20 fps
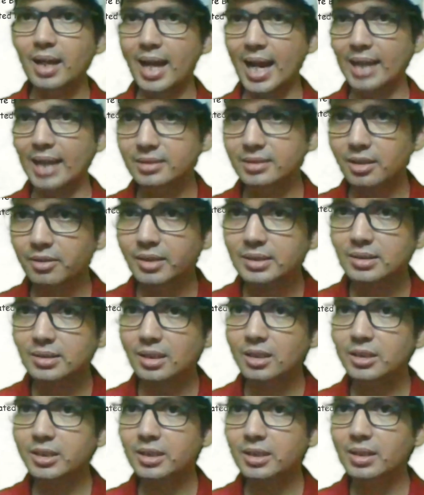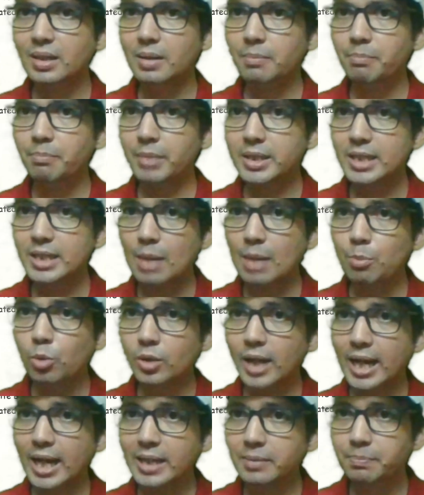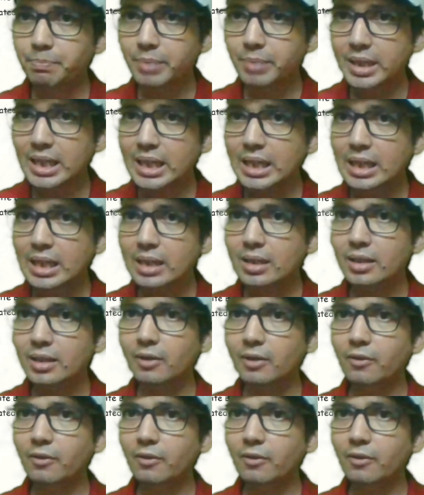As a result, metabolite B